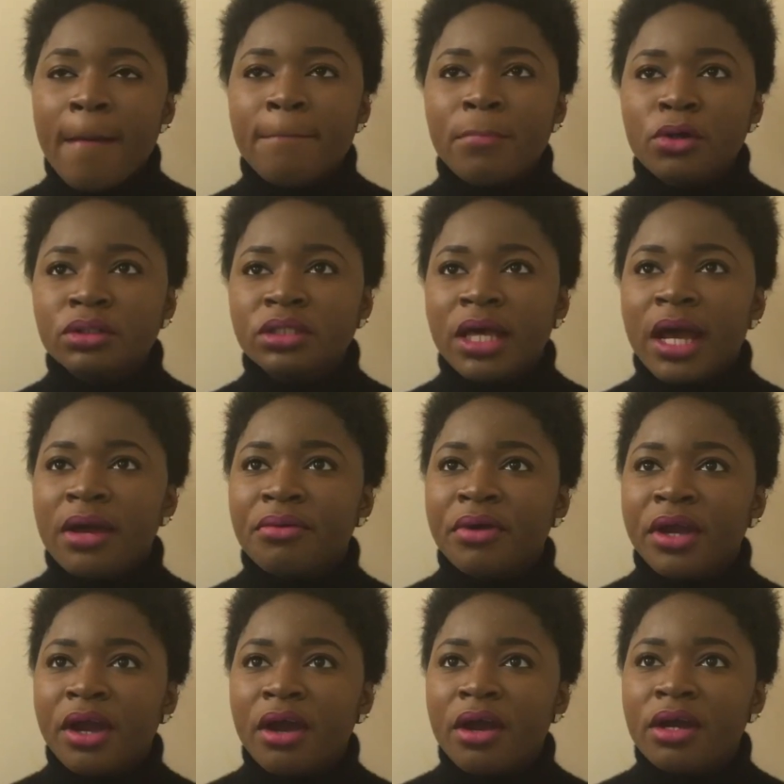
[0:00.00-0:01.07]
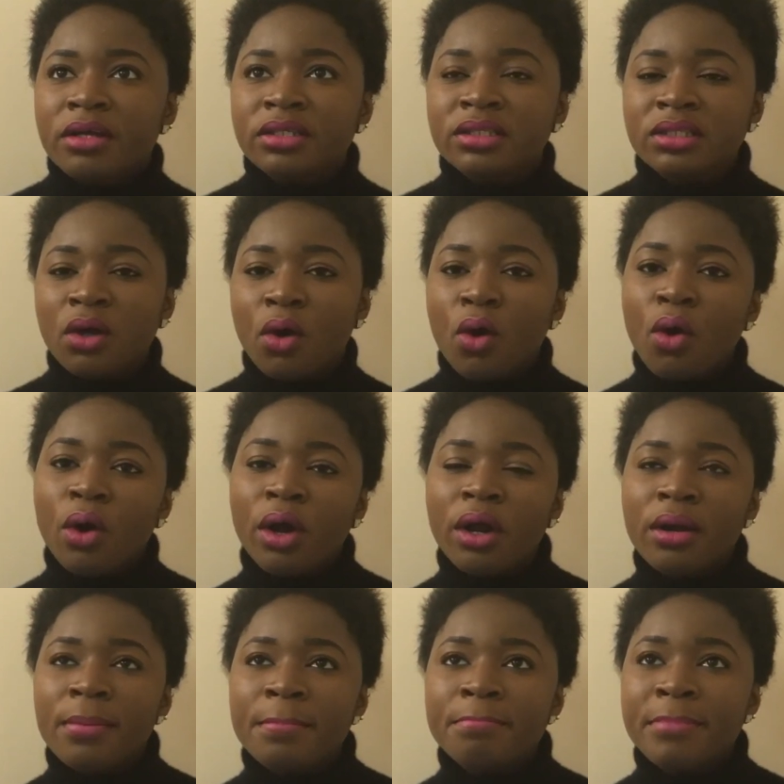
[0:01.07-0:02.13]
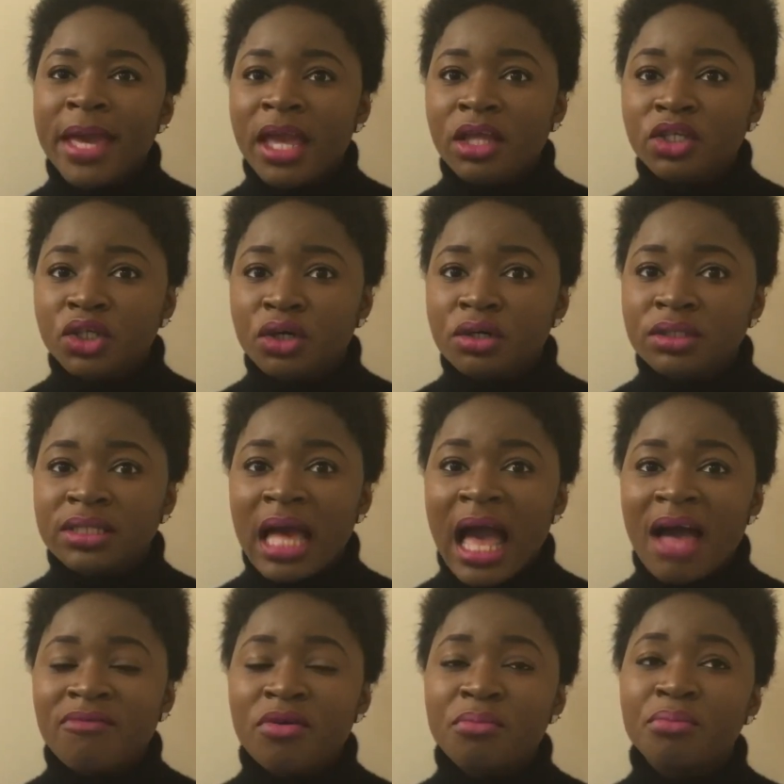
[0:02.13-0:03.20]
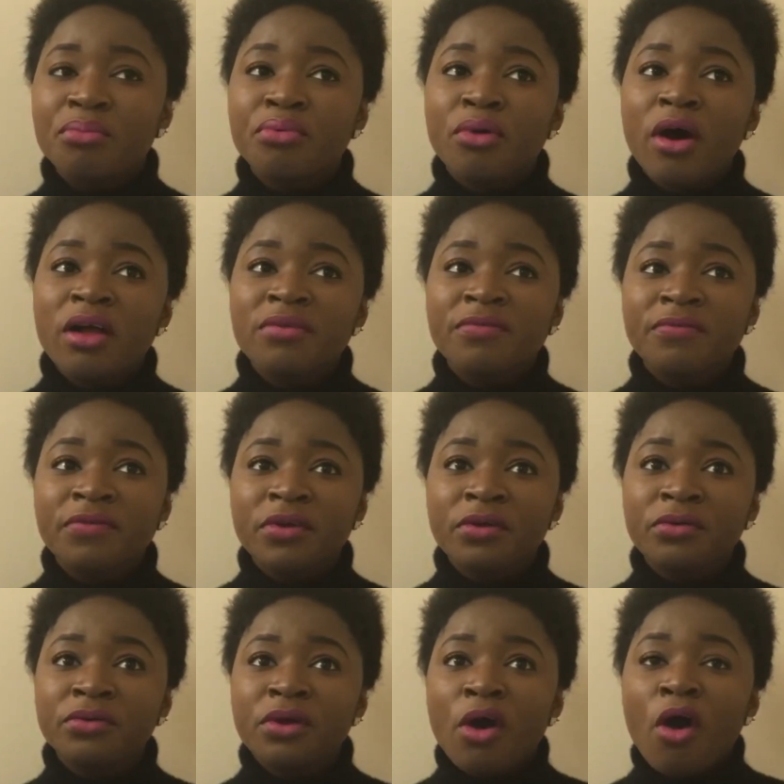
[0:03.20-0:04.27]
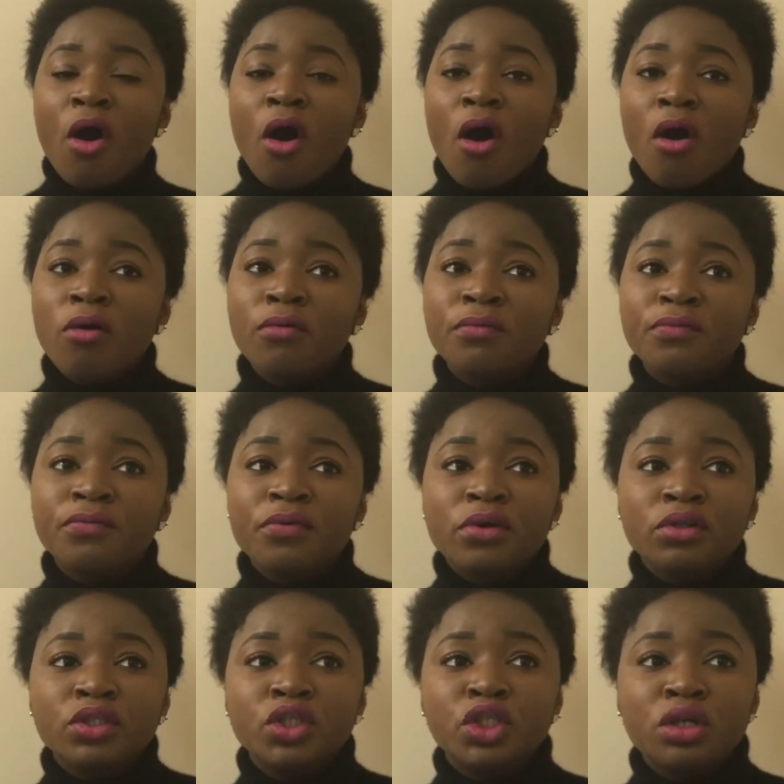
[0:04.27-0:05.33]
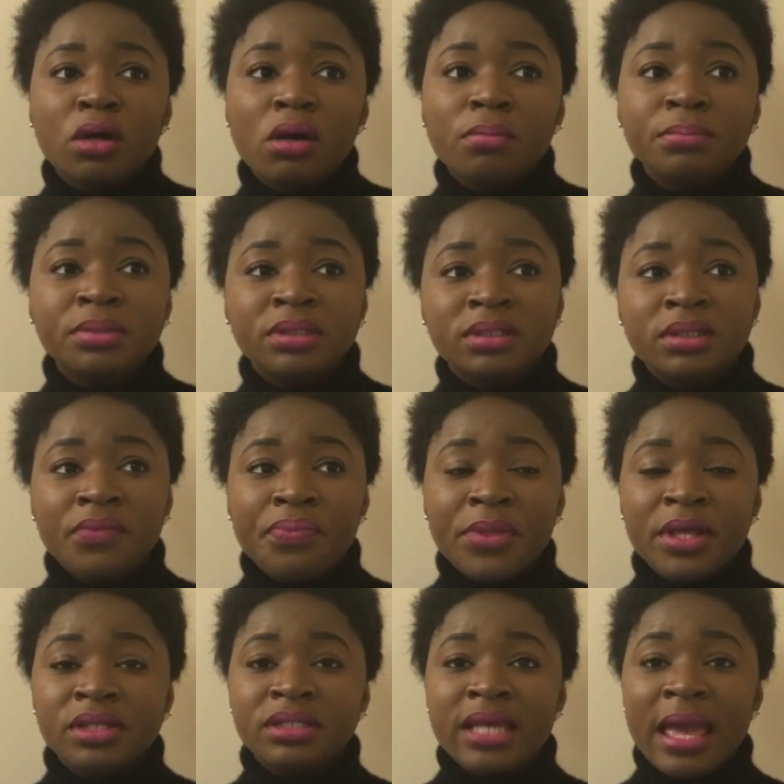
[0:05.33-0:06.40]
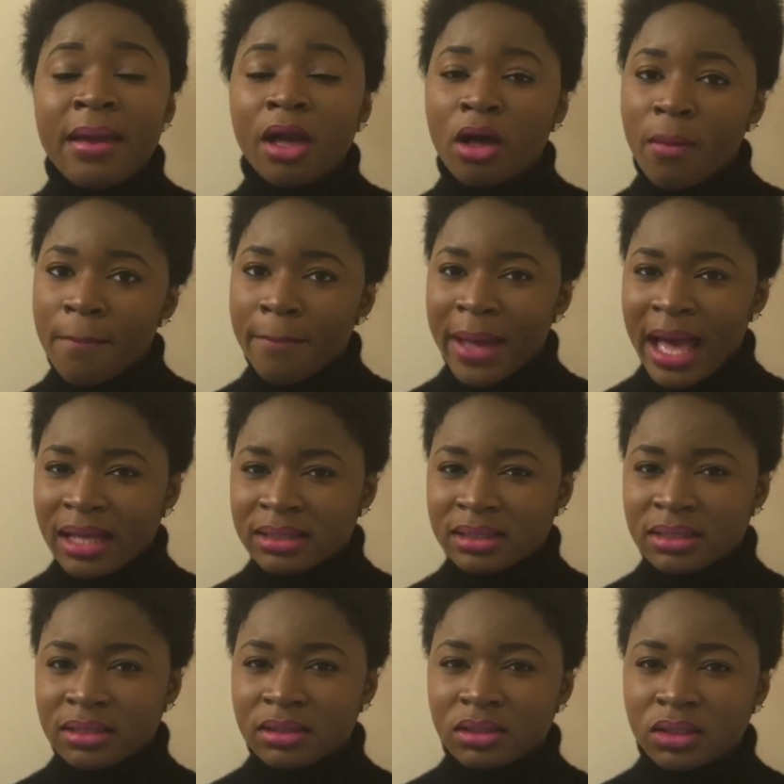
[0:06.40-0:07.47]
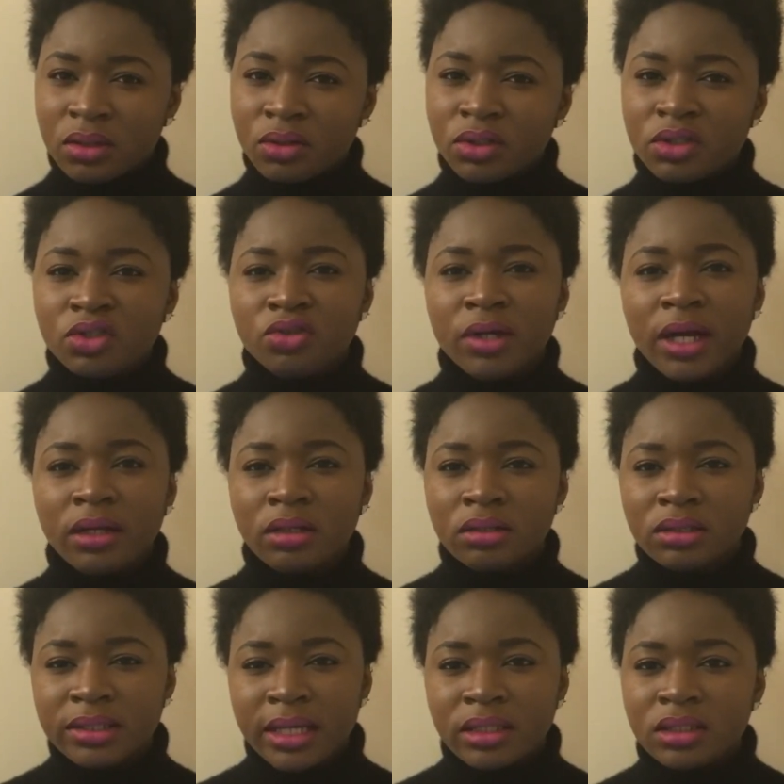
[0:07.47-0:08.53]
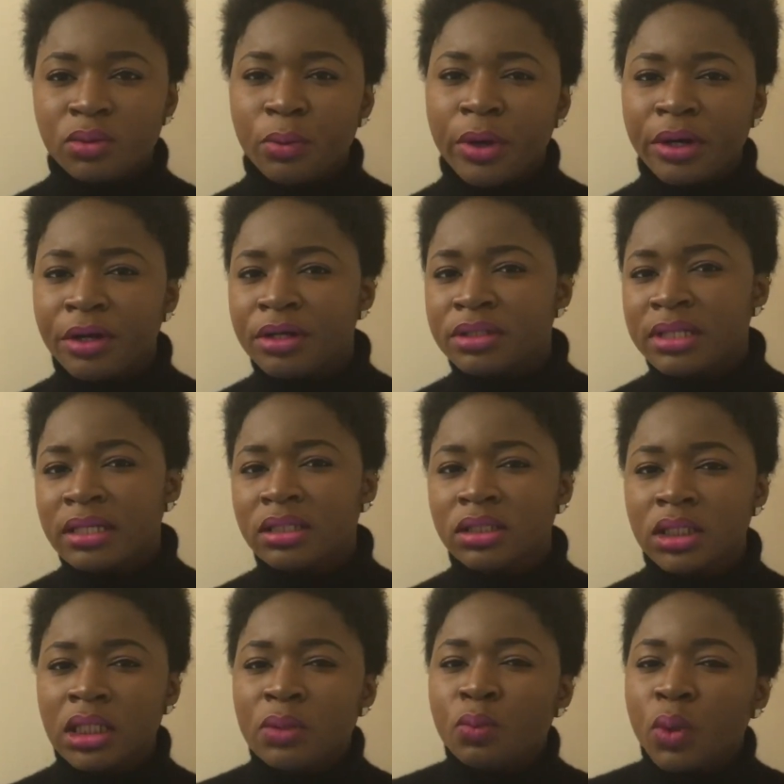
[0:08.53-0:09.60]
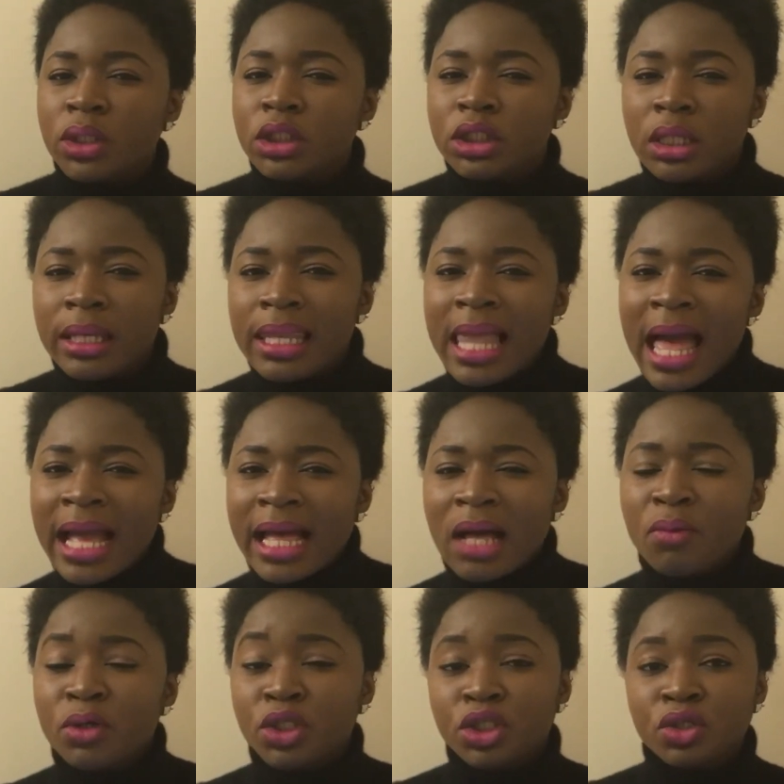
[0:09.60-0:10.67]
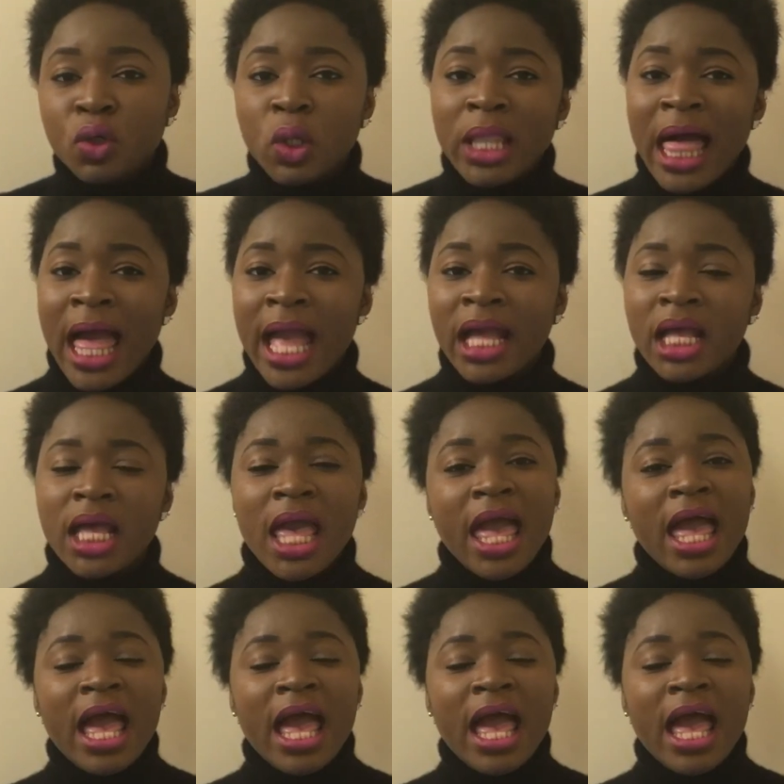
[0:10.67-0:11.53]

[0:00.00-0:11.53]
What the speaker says: Most careers or majors have a broad field of jobs it encompasses, so just try to test the waters and see what you like and what you don't like.